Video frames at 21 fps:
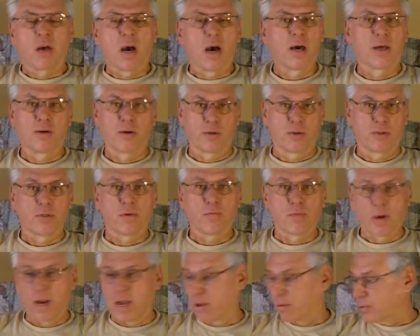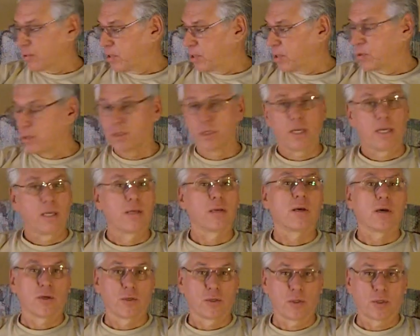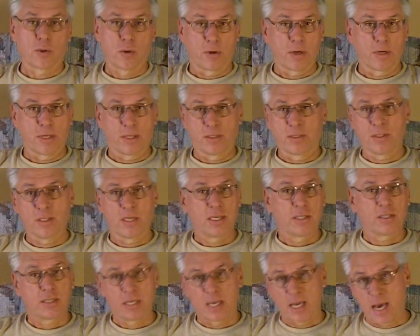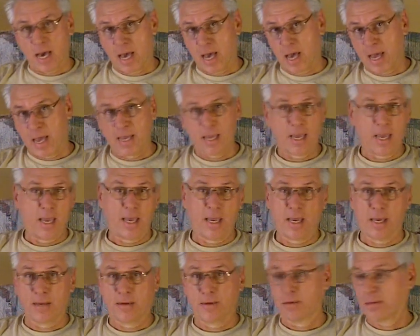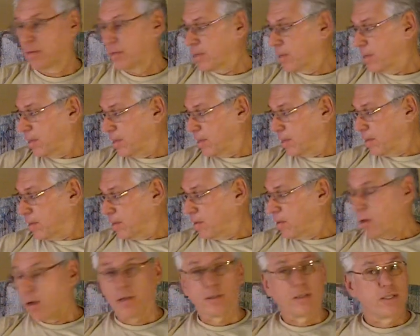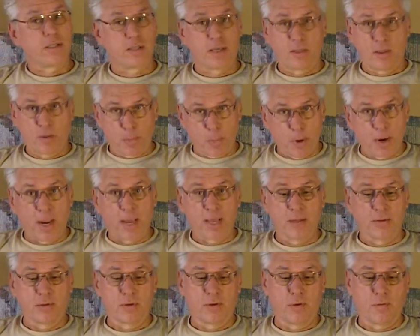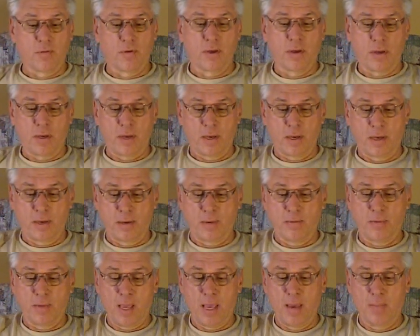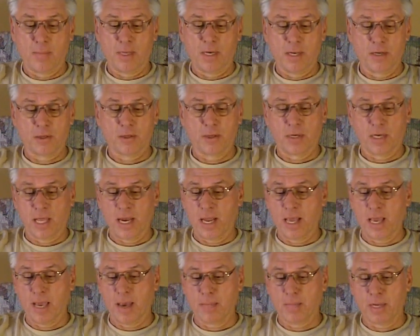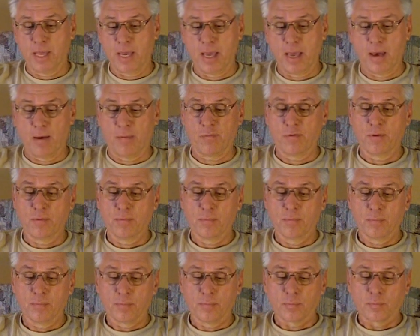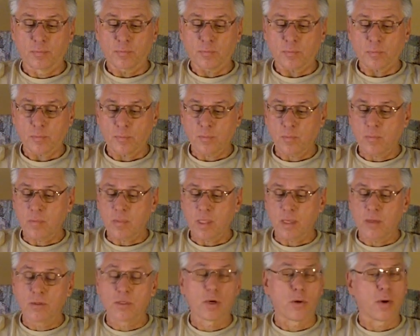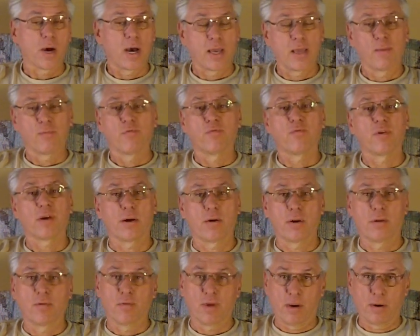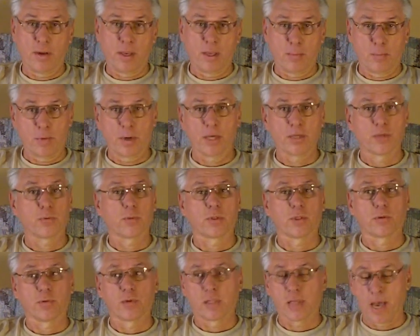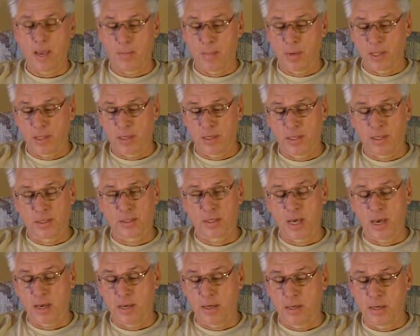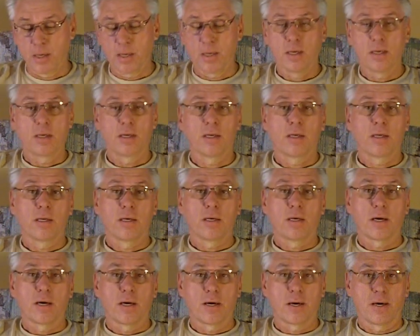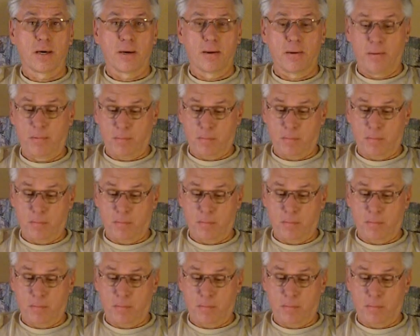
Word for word: hundreds of rounds using assorted CCI and all these other brands of uh, ammunition that I happen to have. So I am very, very impressed with the reliability of this gun. Uh,